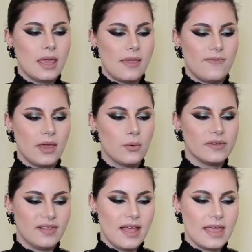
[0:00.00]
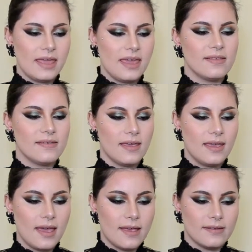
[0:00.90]
If he was lying, he'd
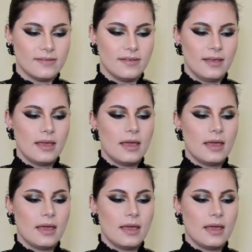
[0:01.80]
say yes.